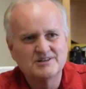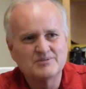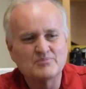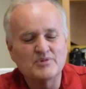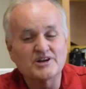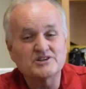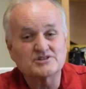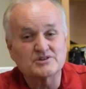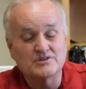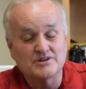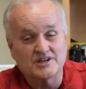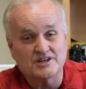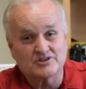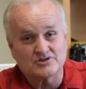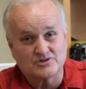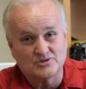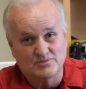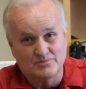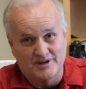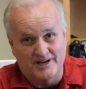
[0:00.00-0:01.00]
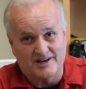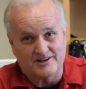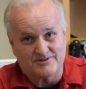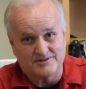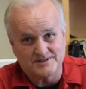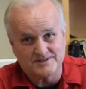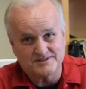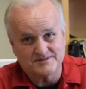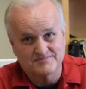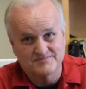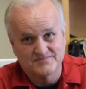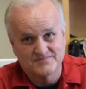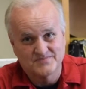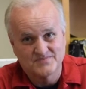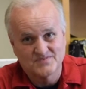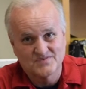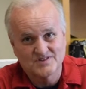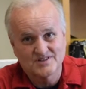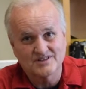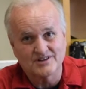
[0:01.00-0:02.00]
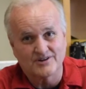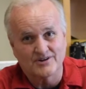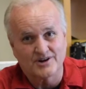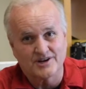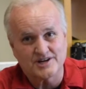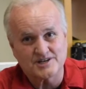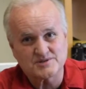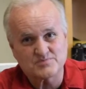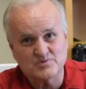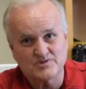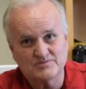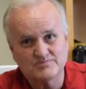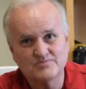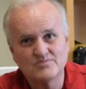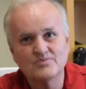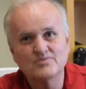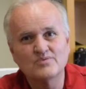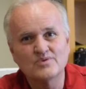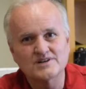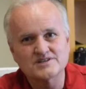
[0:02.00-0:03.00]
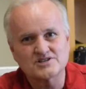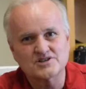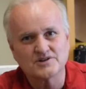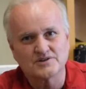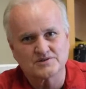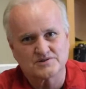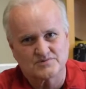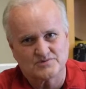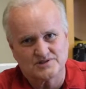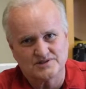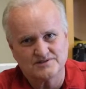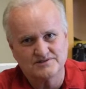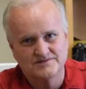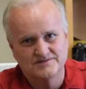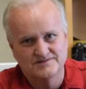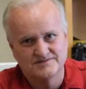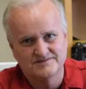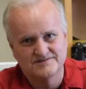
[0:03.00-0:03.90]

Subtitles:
Make sure you get 2 batteries. Osmer, West Hills Wood.